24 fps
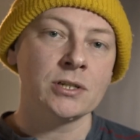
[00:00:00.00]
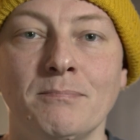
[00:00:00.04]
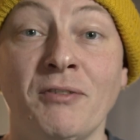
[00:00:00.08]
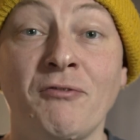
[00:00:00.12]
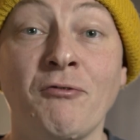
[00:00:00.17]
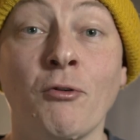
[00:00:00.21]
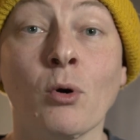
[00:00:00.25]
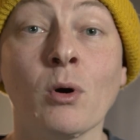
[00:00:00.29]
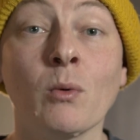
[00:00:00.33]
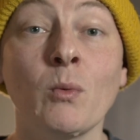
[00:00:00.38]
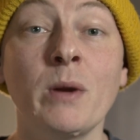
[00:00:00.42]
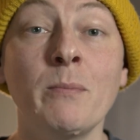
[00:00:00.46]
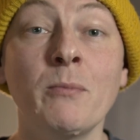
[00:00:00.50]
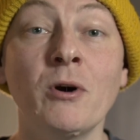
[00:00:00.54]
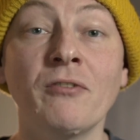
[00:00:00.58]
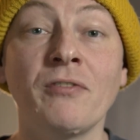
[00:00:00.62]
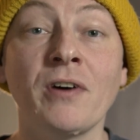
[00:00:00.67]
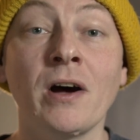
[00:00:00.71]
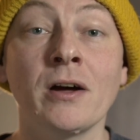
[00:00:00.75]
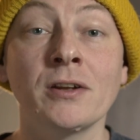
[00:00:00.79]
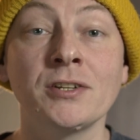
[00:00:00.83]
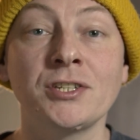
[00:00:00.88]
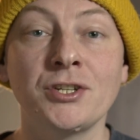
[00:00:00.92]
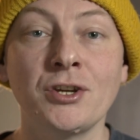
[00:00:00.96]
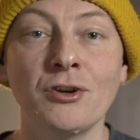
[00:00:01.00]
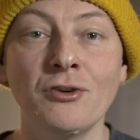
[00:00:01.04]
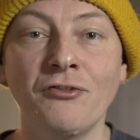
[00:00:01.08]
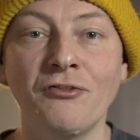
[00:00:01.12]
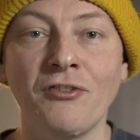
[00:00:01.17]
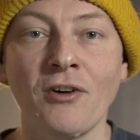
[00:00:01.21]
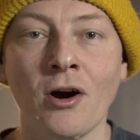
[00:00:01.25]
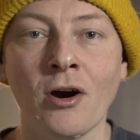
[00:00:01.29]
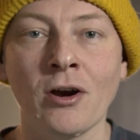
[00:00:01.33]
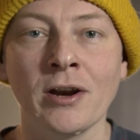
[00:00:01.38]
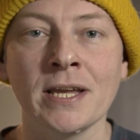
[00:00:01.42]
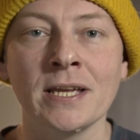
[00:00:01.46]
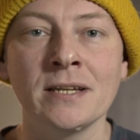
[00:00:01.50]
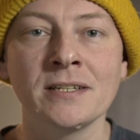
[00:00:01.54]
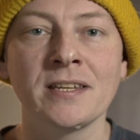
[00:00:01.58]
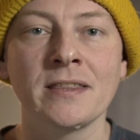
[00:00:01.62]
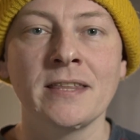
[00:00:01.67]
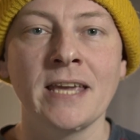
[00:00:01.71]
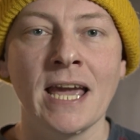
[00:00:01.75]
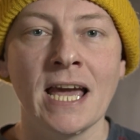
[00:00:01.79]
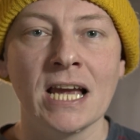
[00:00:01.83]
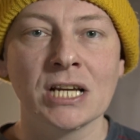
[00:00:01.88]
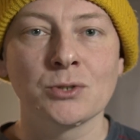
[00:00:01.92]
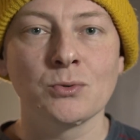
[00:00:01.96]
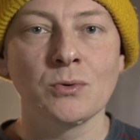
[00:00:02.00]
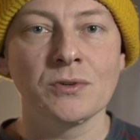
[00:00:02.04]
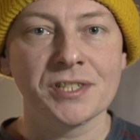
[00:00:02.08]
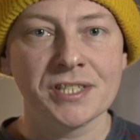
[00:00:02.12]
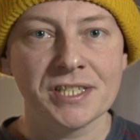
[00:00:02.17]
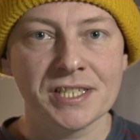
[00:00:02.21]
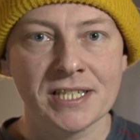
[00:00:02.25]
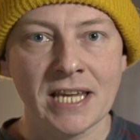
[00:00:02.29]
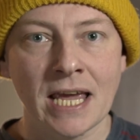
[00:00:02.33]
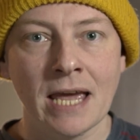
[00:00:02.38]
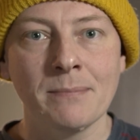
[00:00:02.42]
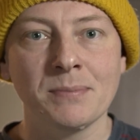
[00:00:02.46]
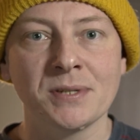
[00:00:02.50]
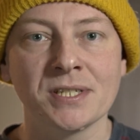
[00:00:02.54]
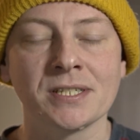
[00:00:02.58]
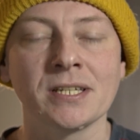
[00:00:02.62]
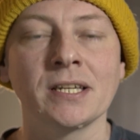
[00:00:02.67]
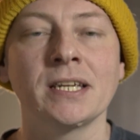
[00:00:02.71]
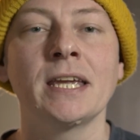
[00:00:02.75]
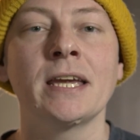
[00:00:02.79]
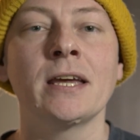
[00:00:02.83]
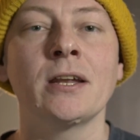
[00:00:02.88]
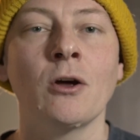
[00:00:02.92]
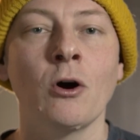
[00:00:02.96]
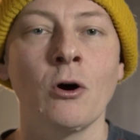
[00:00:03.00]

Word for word: Before we move on too far into the actual steps to get